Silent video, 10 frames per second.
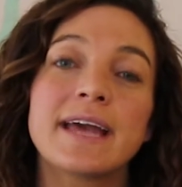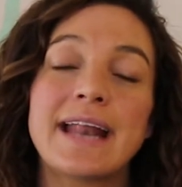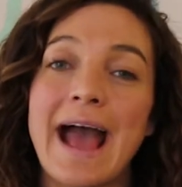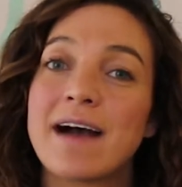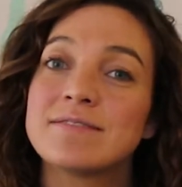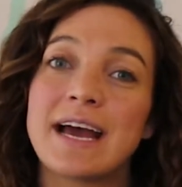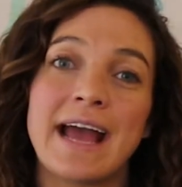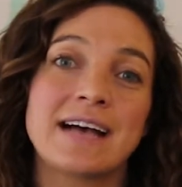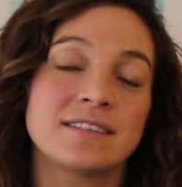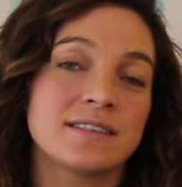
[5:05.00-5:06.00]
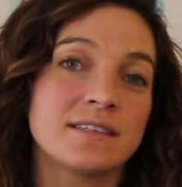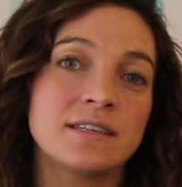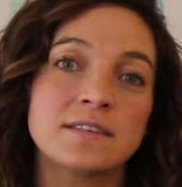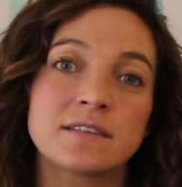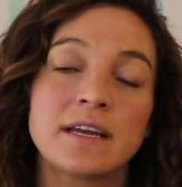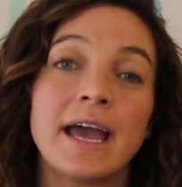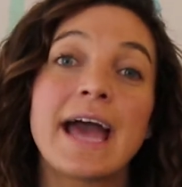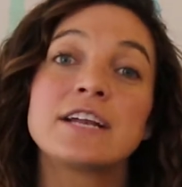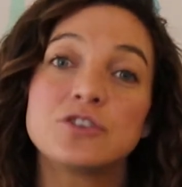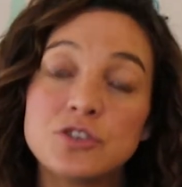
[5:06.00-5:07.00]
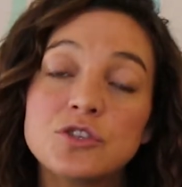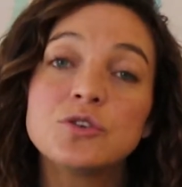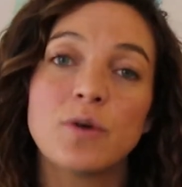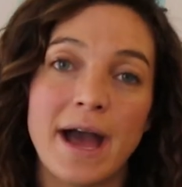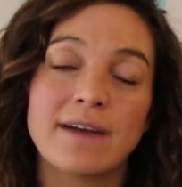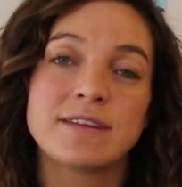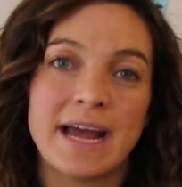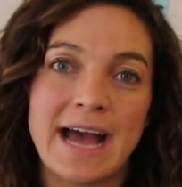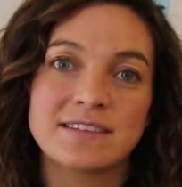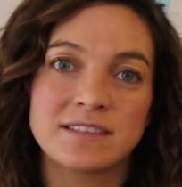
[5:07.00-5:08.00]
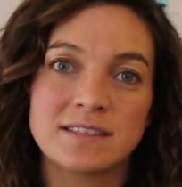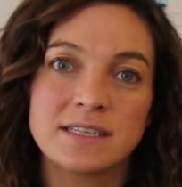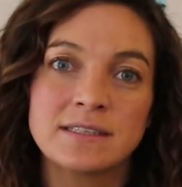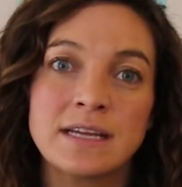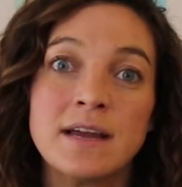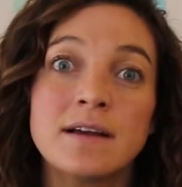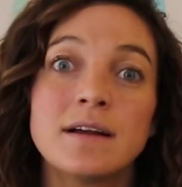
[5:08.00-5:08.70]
can have diastasis and do have diastasis,